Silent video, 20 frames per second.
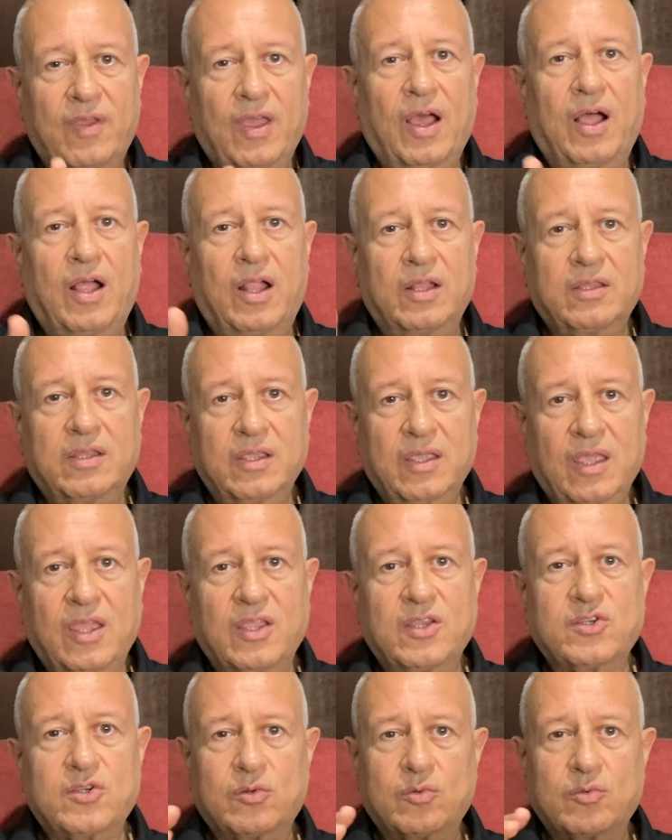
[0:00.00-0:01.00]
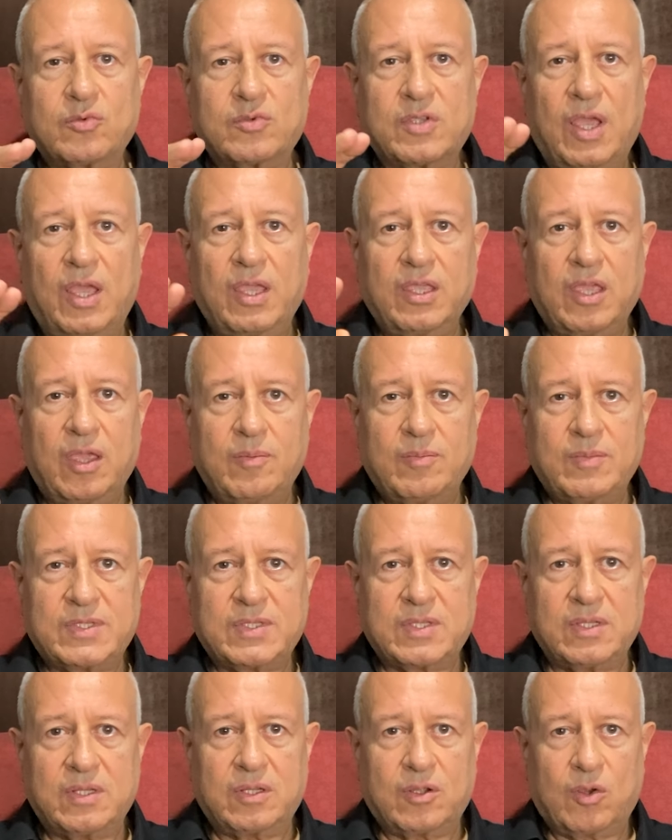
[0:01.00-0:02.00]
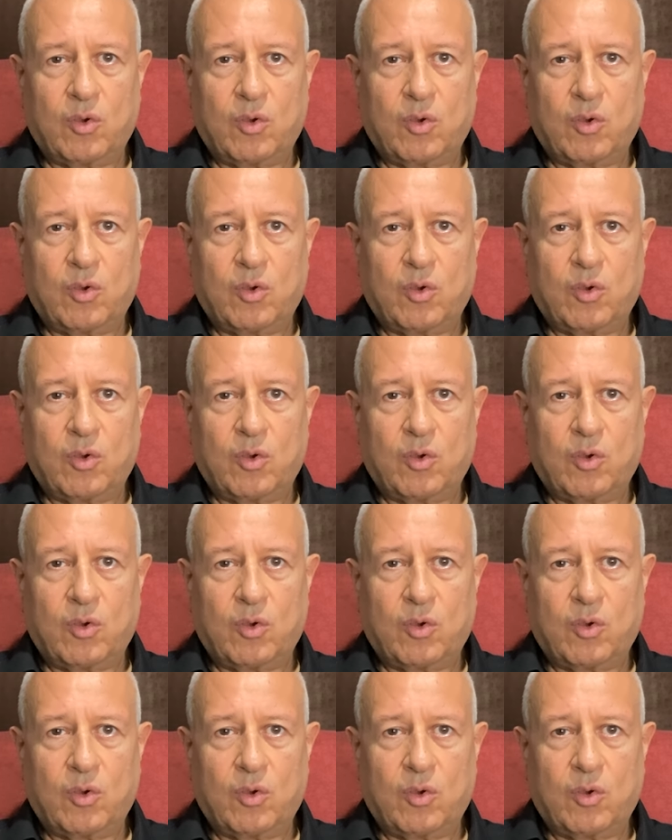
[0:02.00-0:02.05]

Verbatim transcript: and the location of the six young people's